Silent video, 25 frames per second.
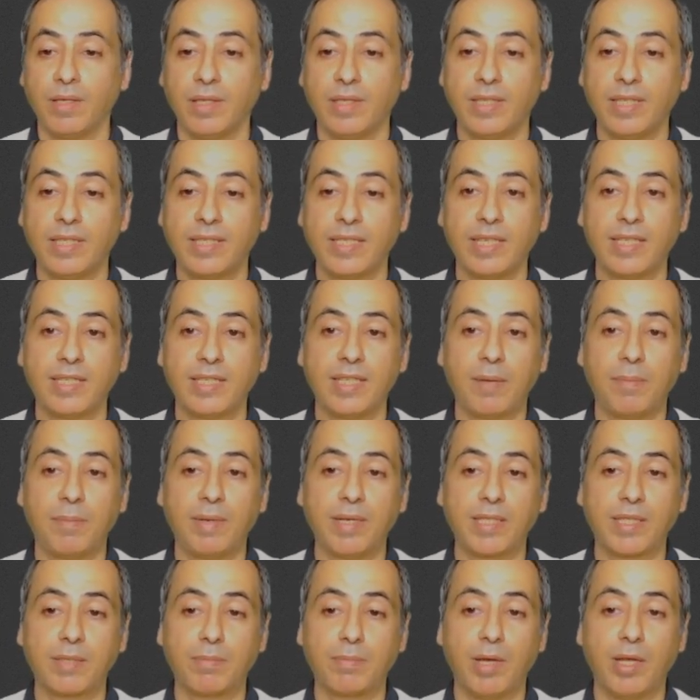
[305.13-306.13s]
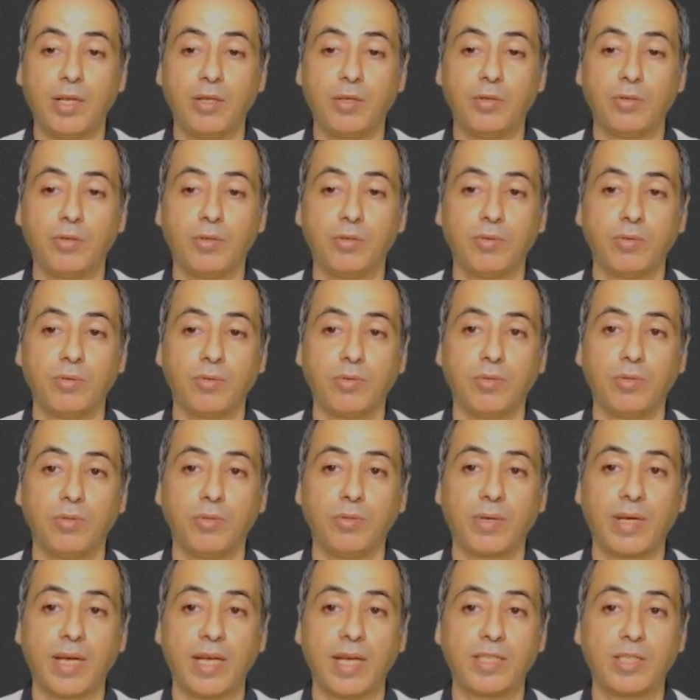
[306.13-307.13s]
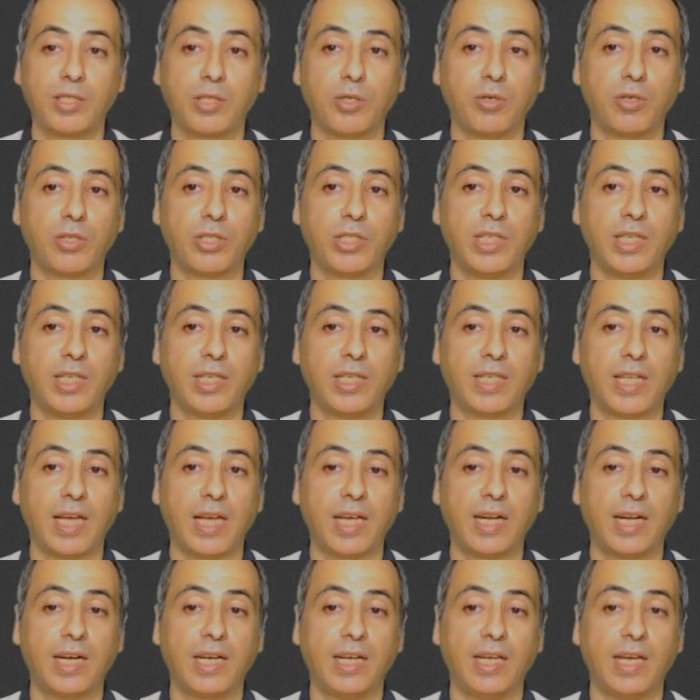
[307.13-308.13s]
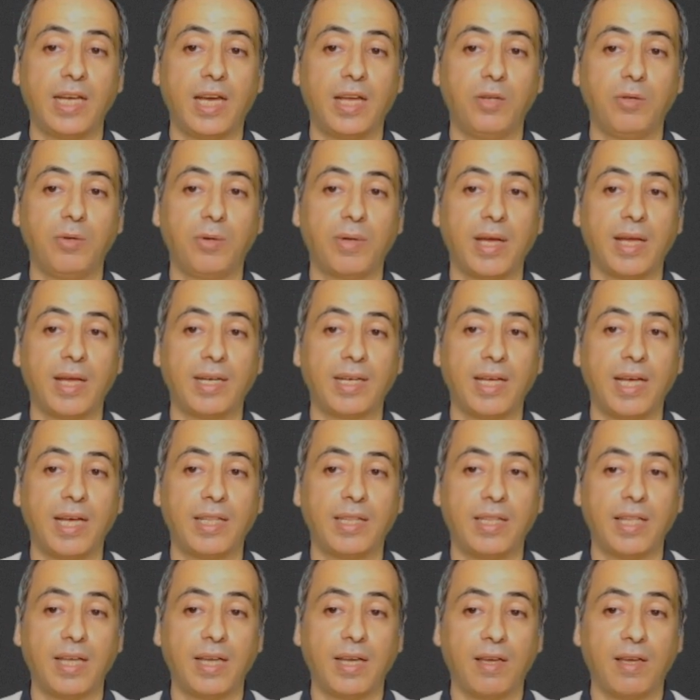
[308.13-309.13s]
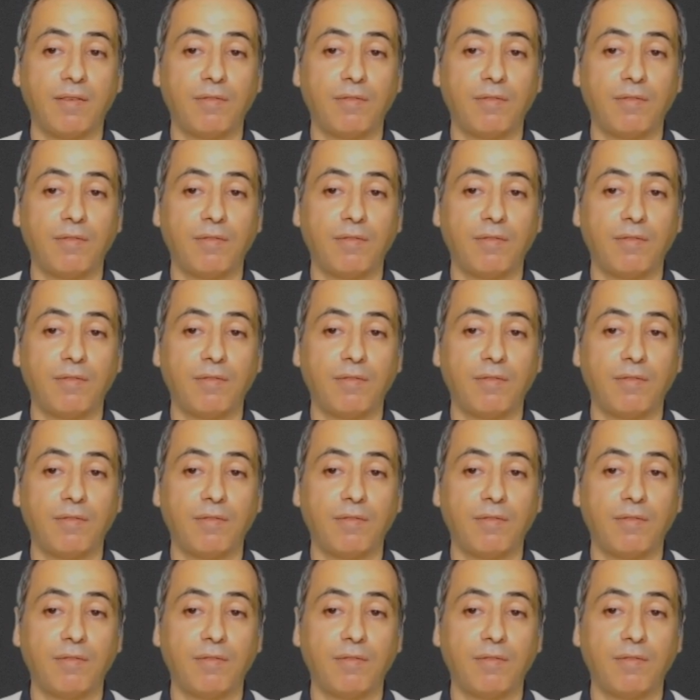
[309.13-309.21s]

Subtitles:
This is the brisk menu. You can search here directly and you can get the